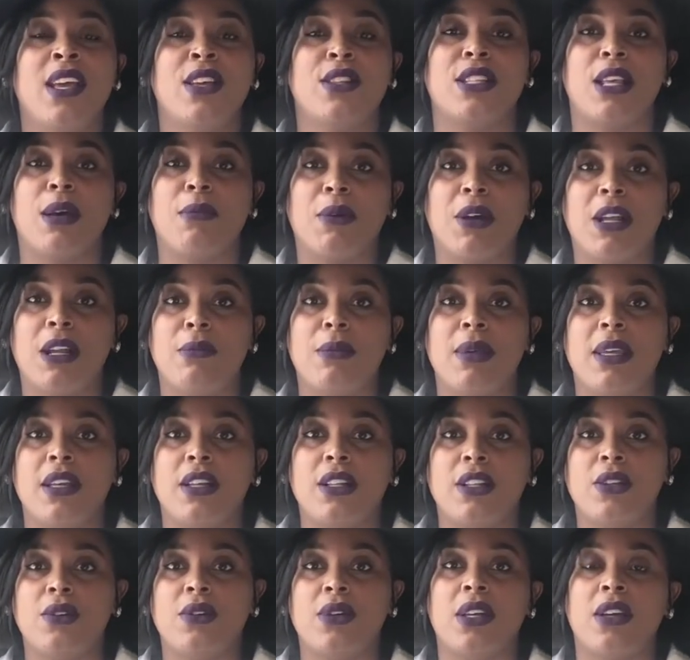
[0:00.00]
So I'm going to be
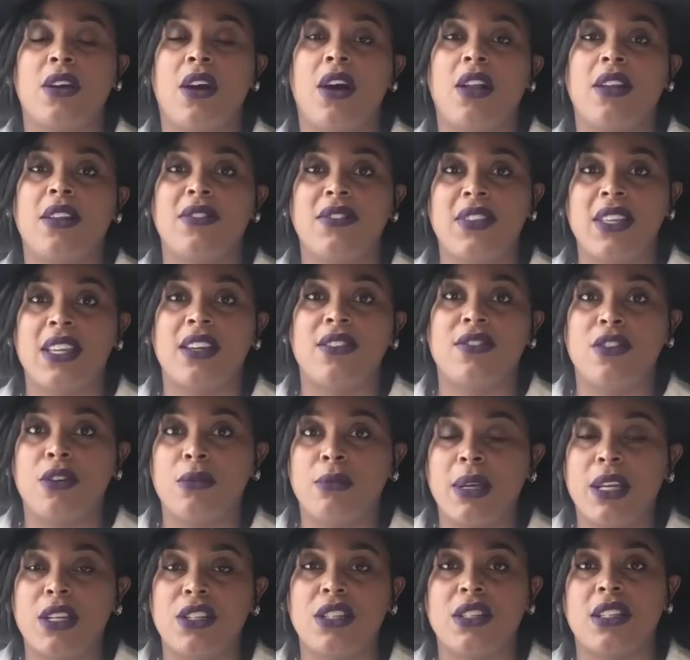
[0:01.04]
including all of the
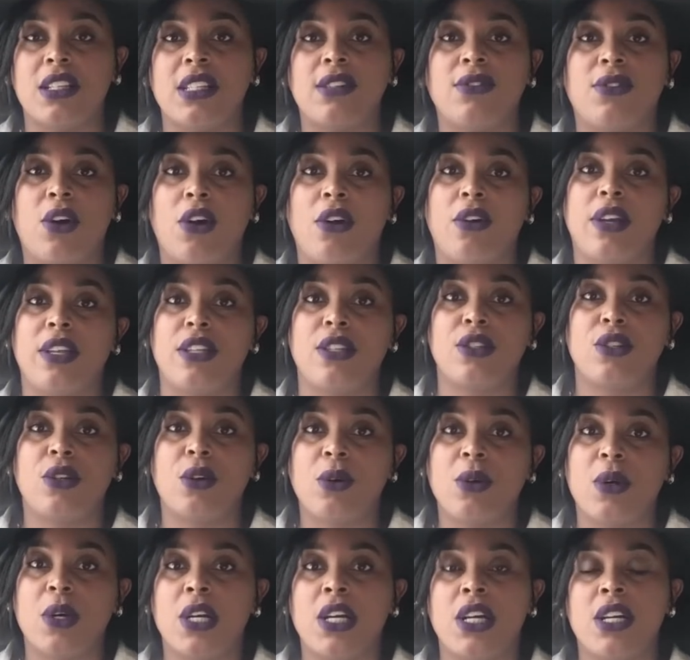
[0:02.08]
information as far as
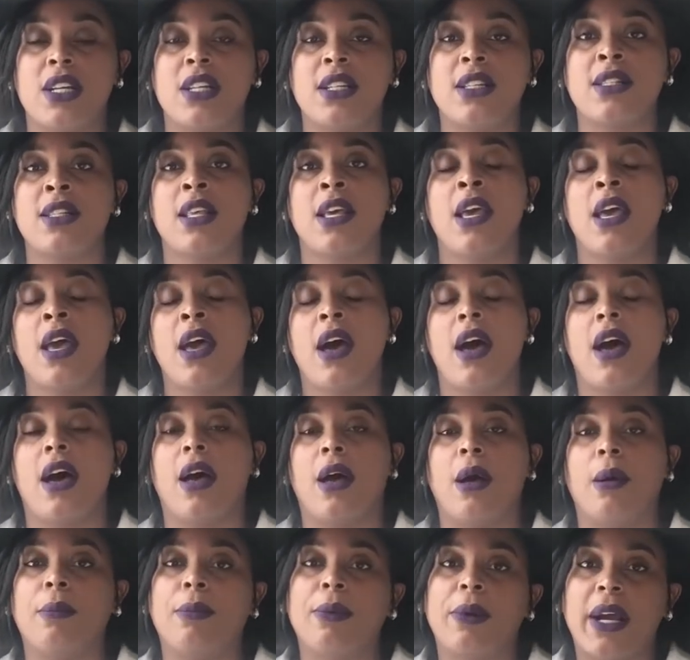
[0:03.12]
stores,
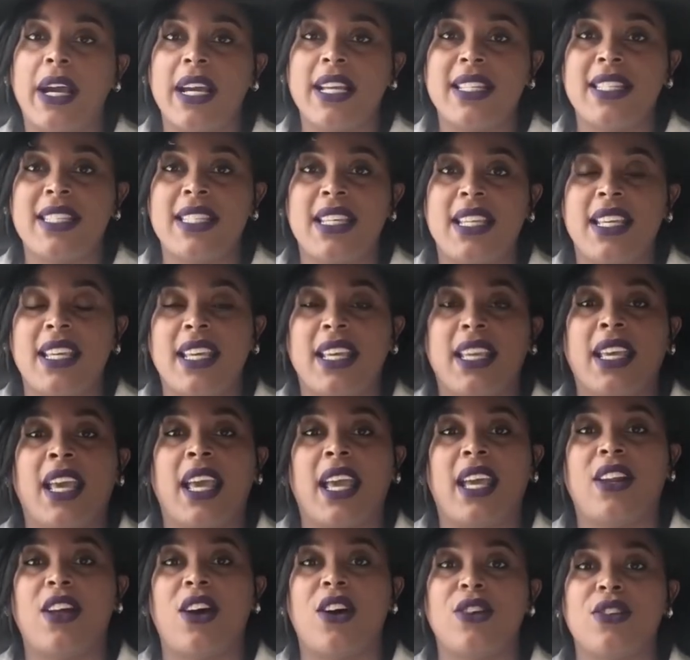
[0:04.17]
um, pricing,
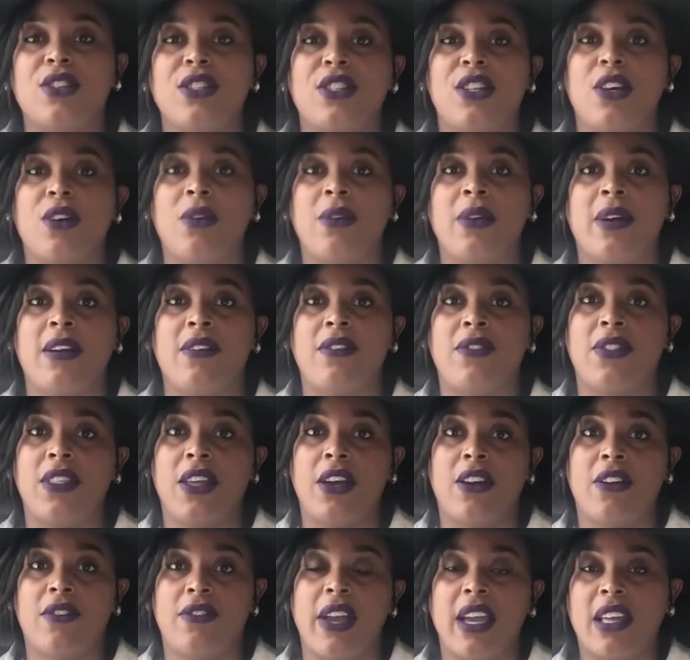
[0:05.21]
and also if
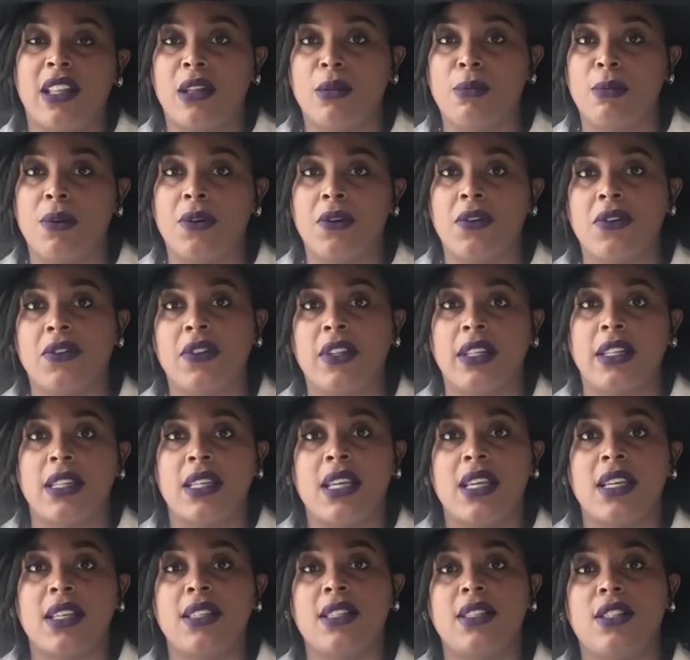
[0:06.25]
they're available, the
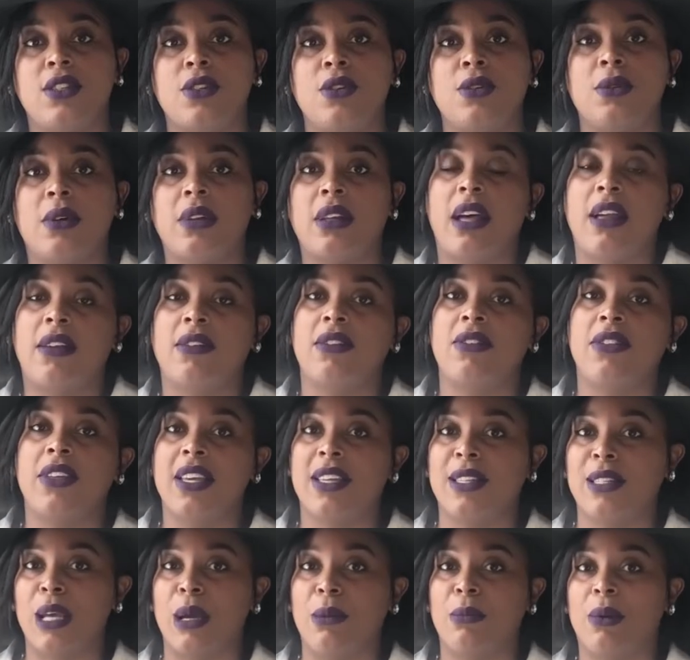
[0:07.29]
links to a lot of
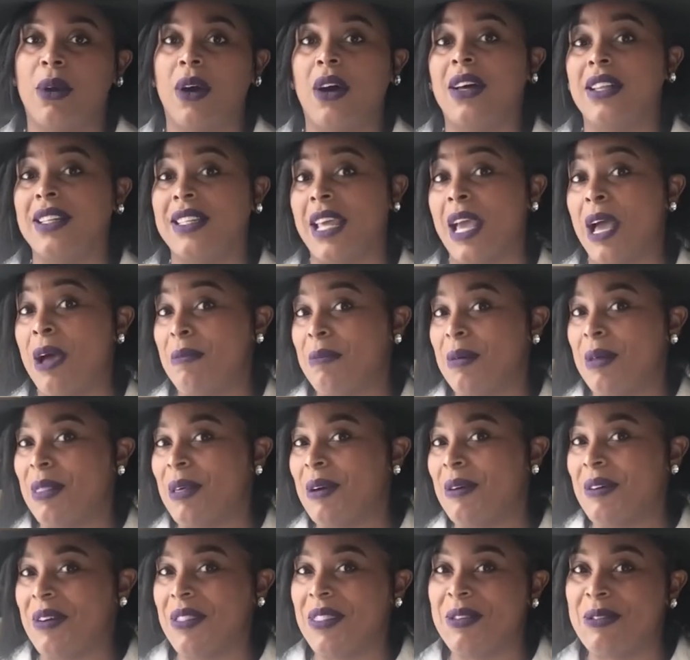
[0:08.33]
things I brought down
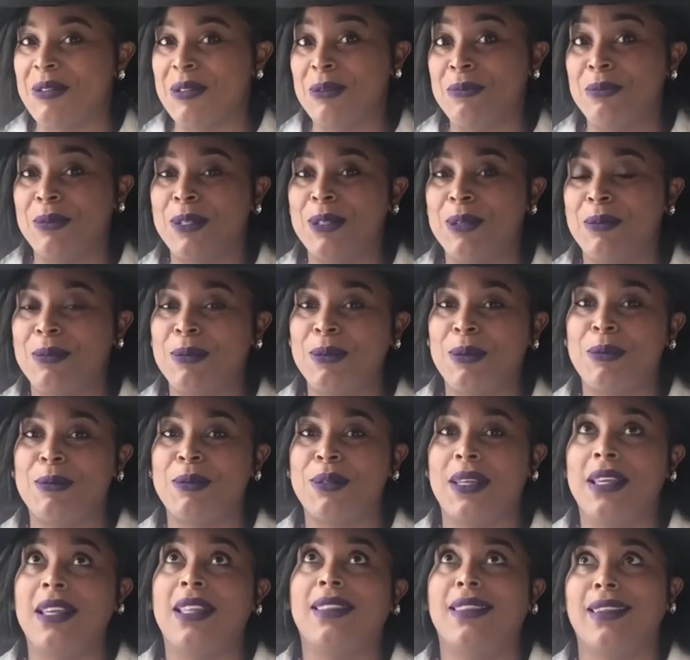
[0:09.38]
below in the
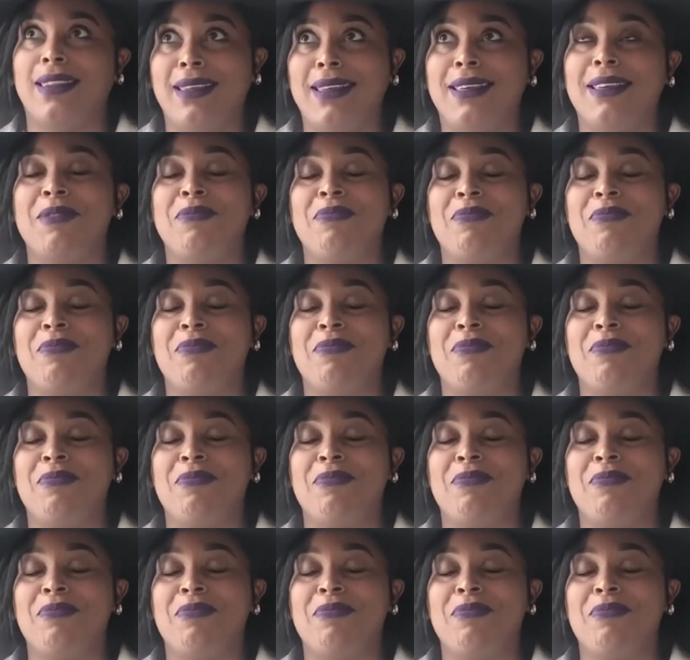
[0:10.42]
subscription in the